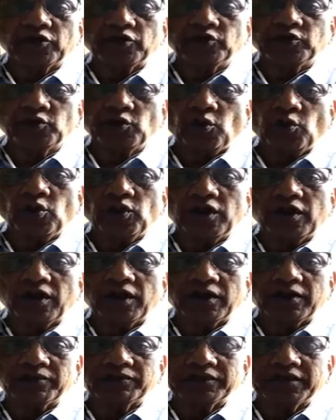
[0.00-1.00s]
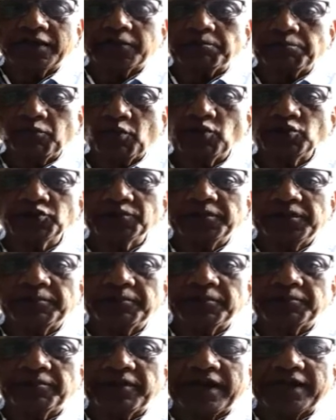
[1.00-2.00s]
yoga that most
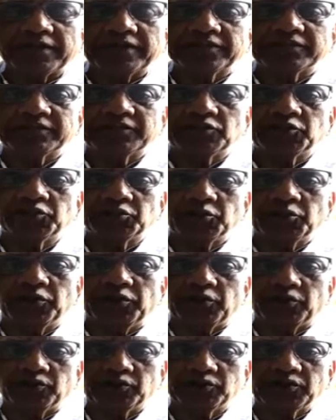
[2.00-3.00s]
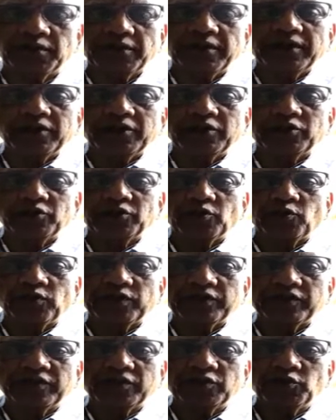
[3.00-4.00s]
people practice in studios,
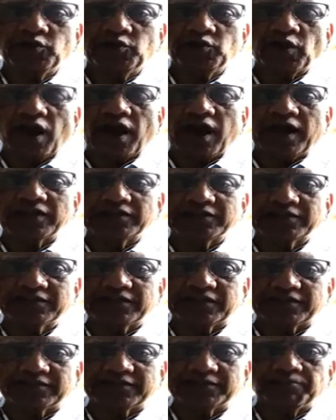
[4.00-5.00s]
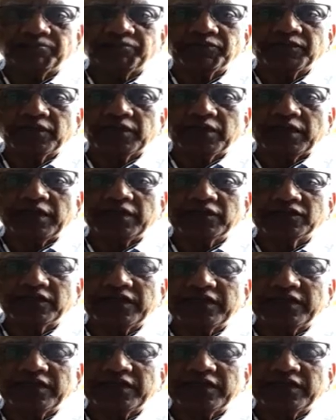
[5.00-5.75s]
where they do asanas, is